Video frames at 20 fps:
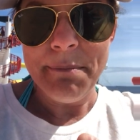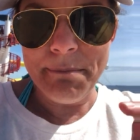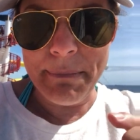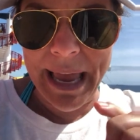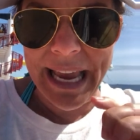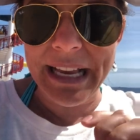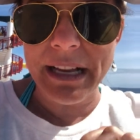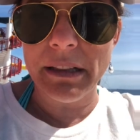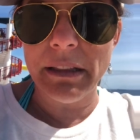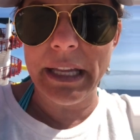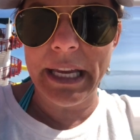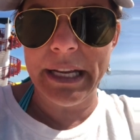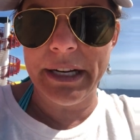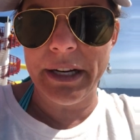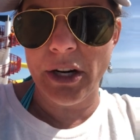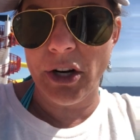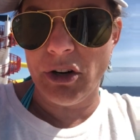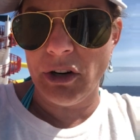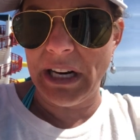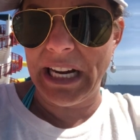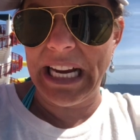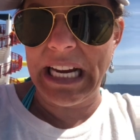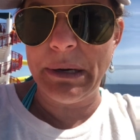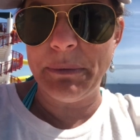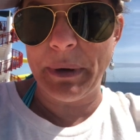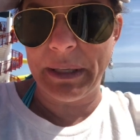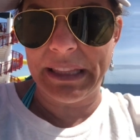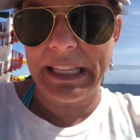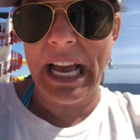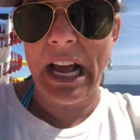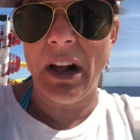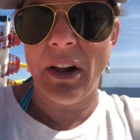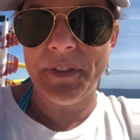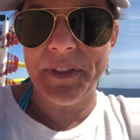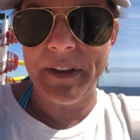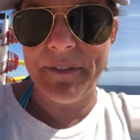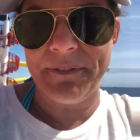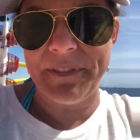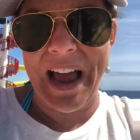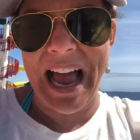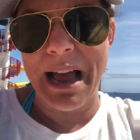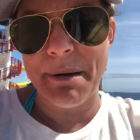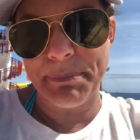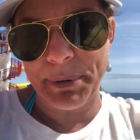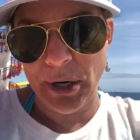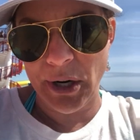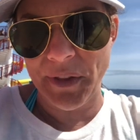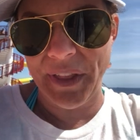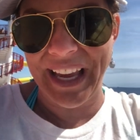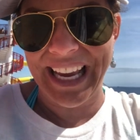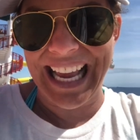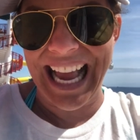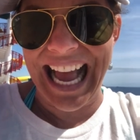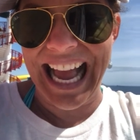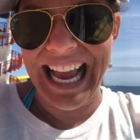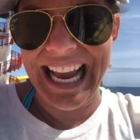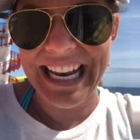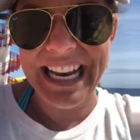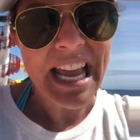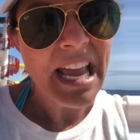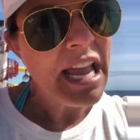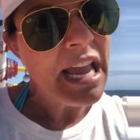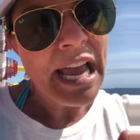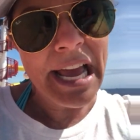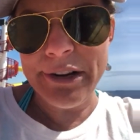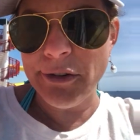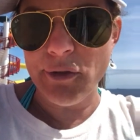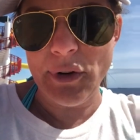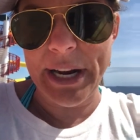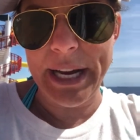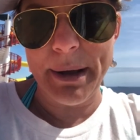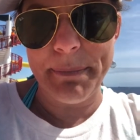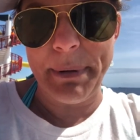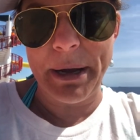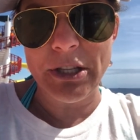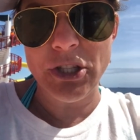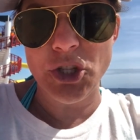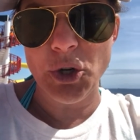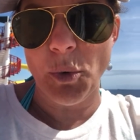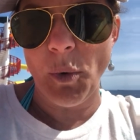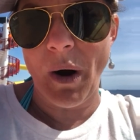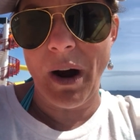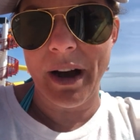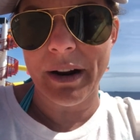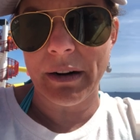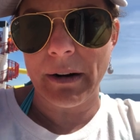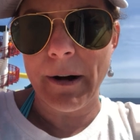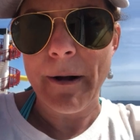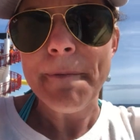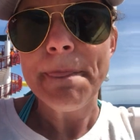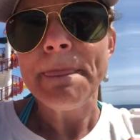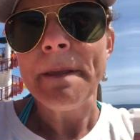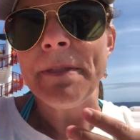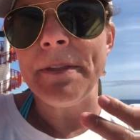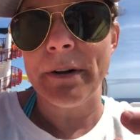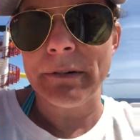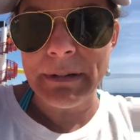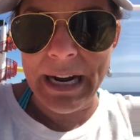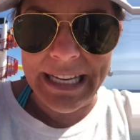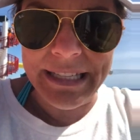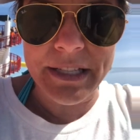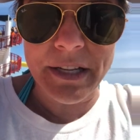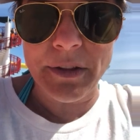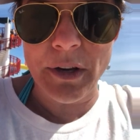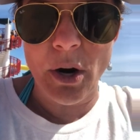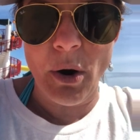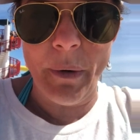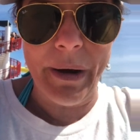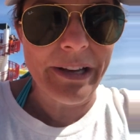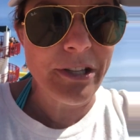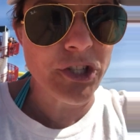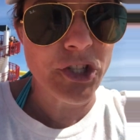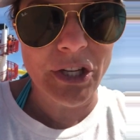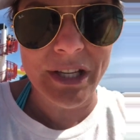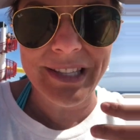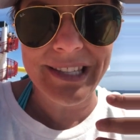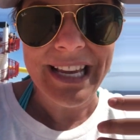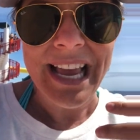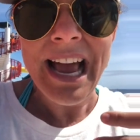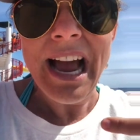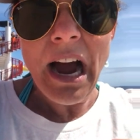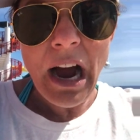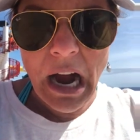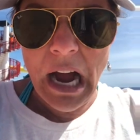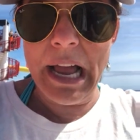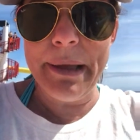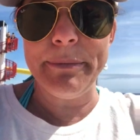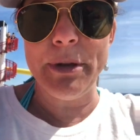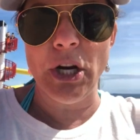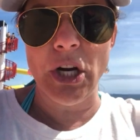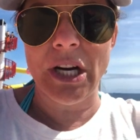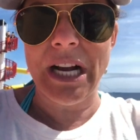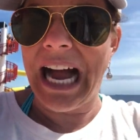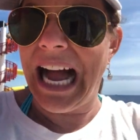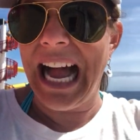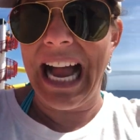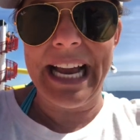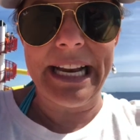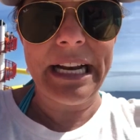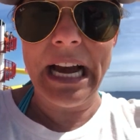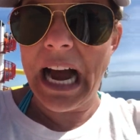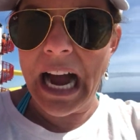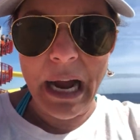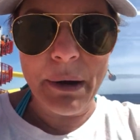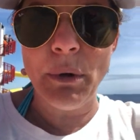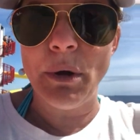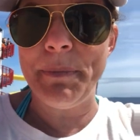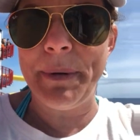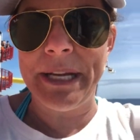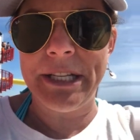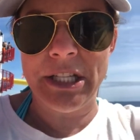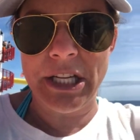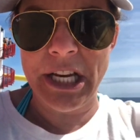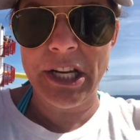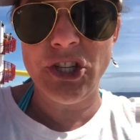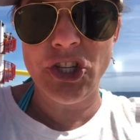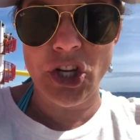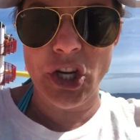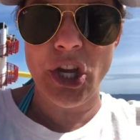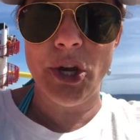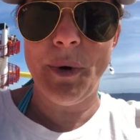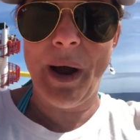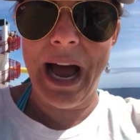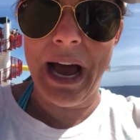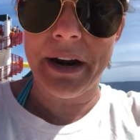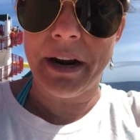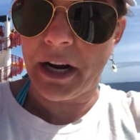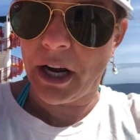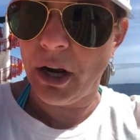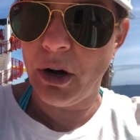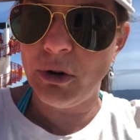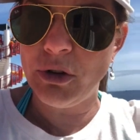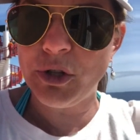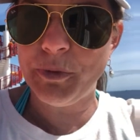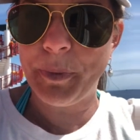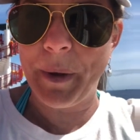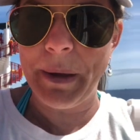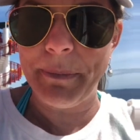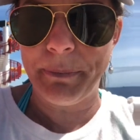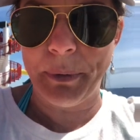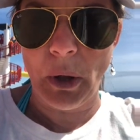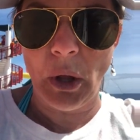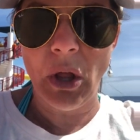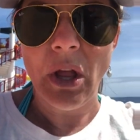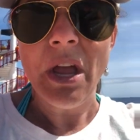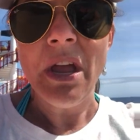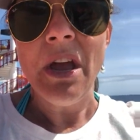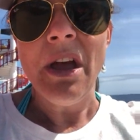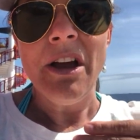Make a lean and green with the healthy fat per the guide, and drink a bunch of water. The rest of the questions, I'm your guide. I will be teaching you how to coach people